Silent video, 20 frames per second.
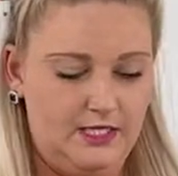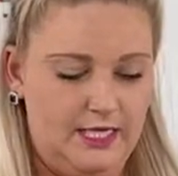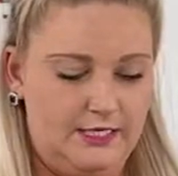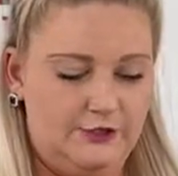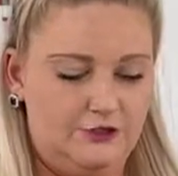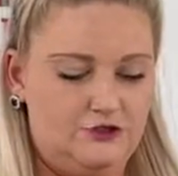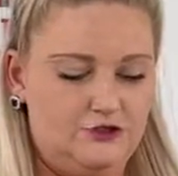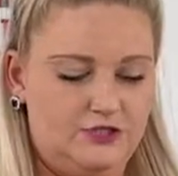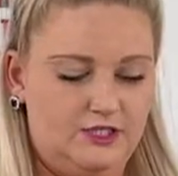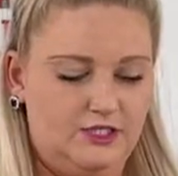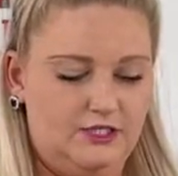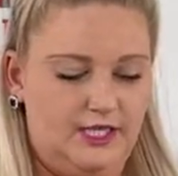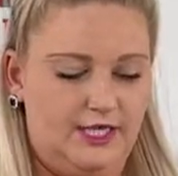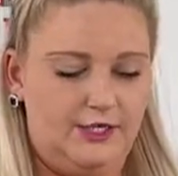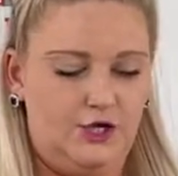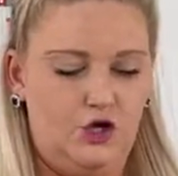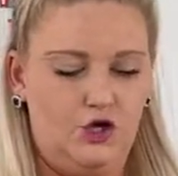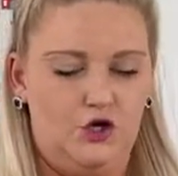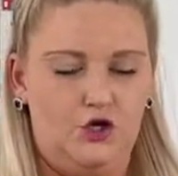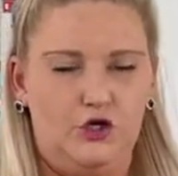you just need
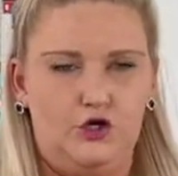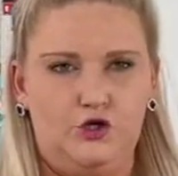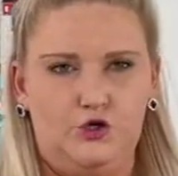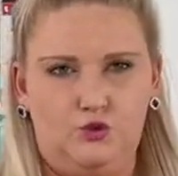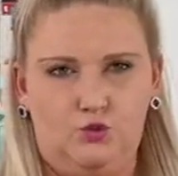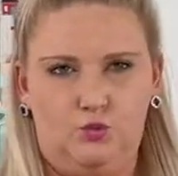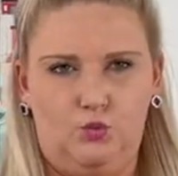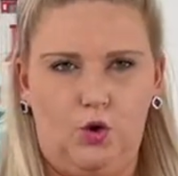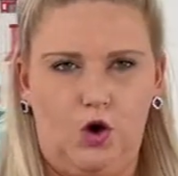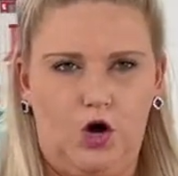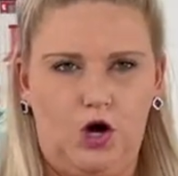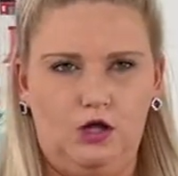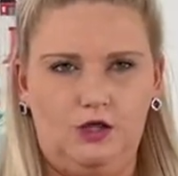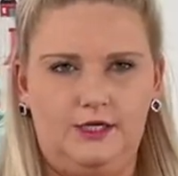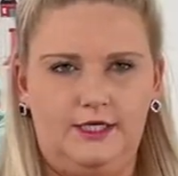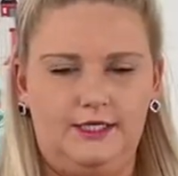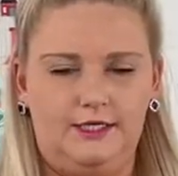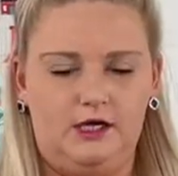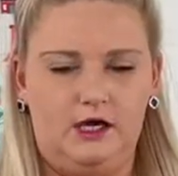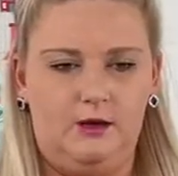like your
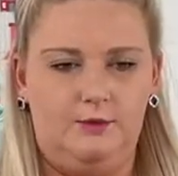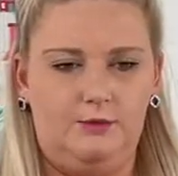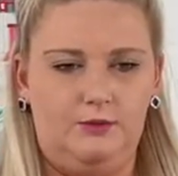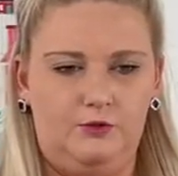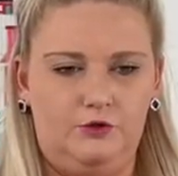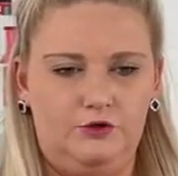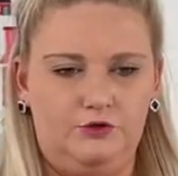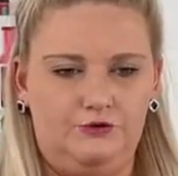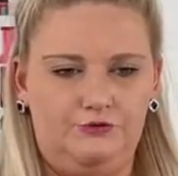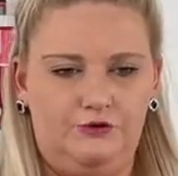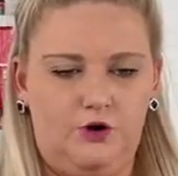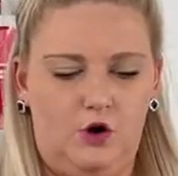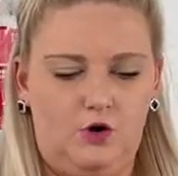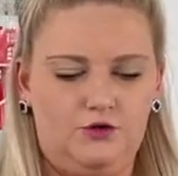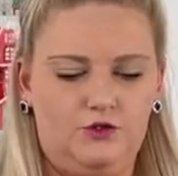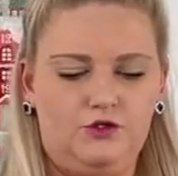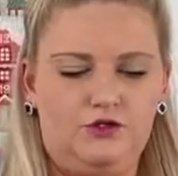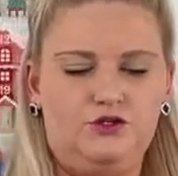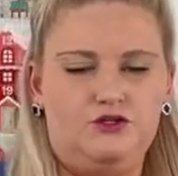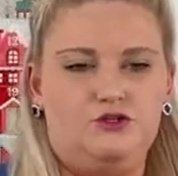wallet and a couple of your
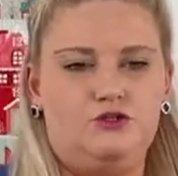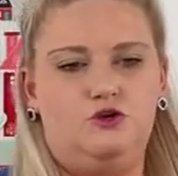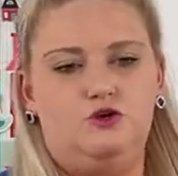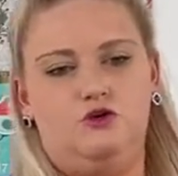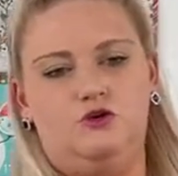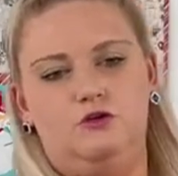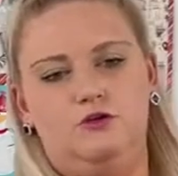phone, you can just